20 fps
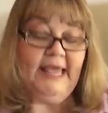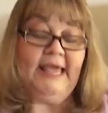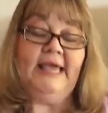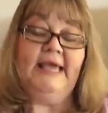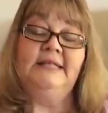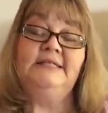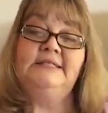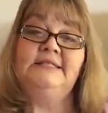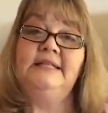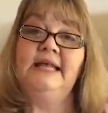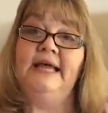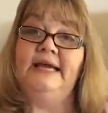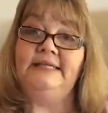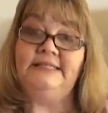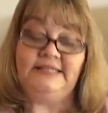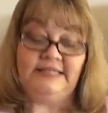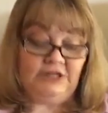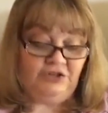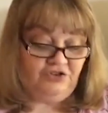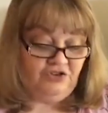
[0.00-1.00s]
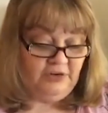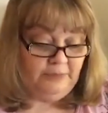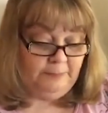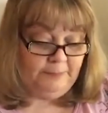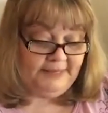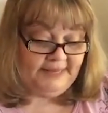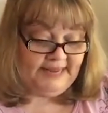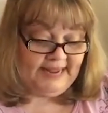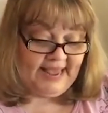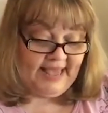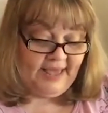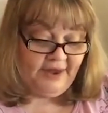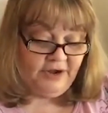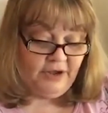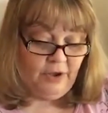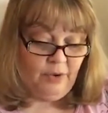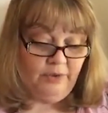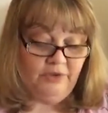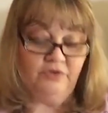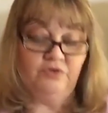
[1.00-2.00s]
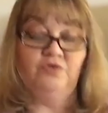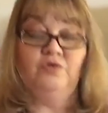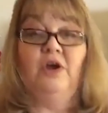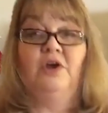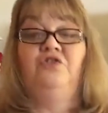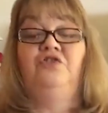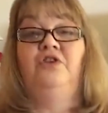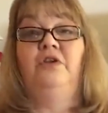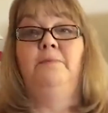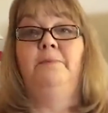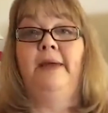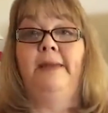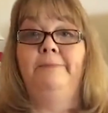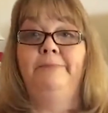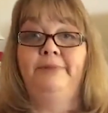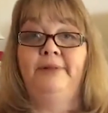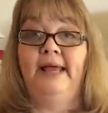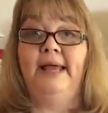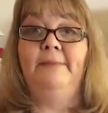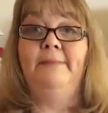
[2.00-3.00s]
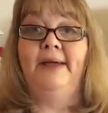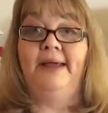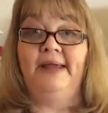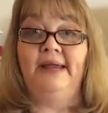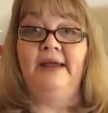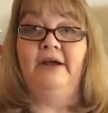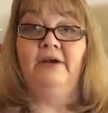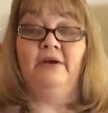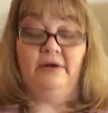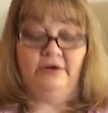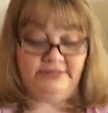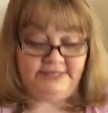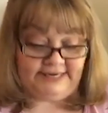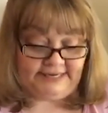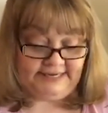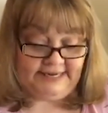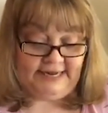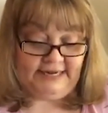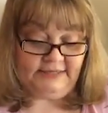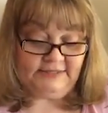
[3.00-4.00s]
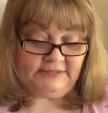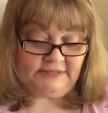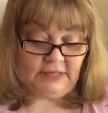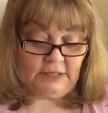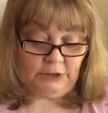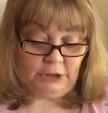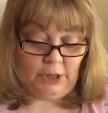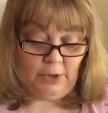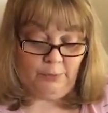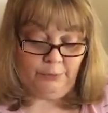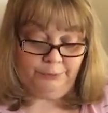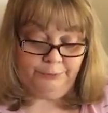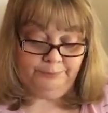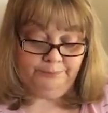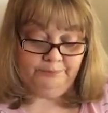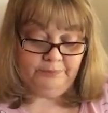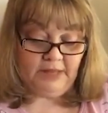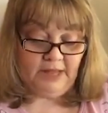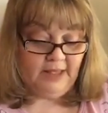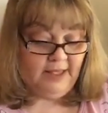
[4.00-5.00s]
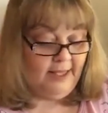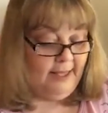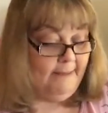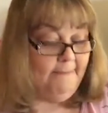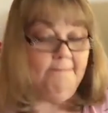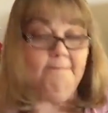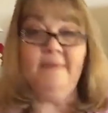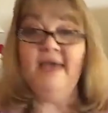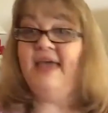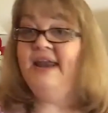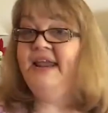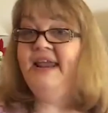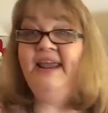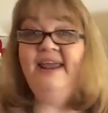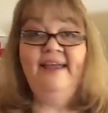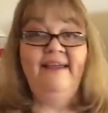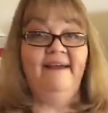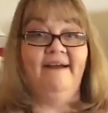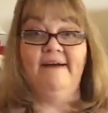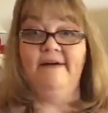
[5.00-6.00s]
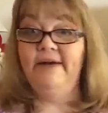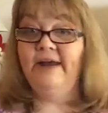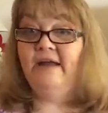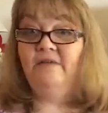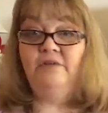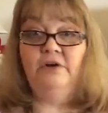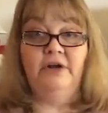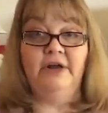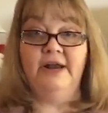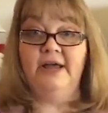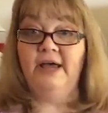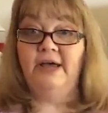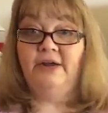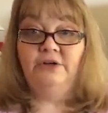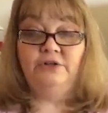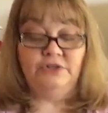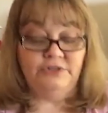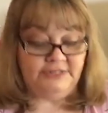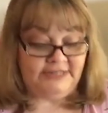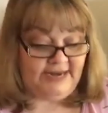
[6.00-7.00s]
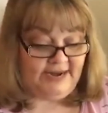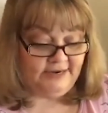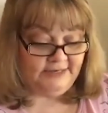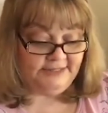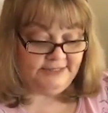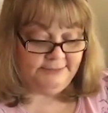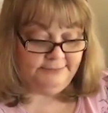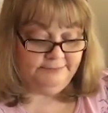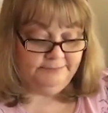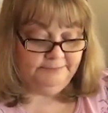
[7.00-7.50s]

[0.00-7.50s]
it's like teaching piano instruction by play-by-ear techniques alone. Many are never going to understand.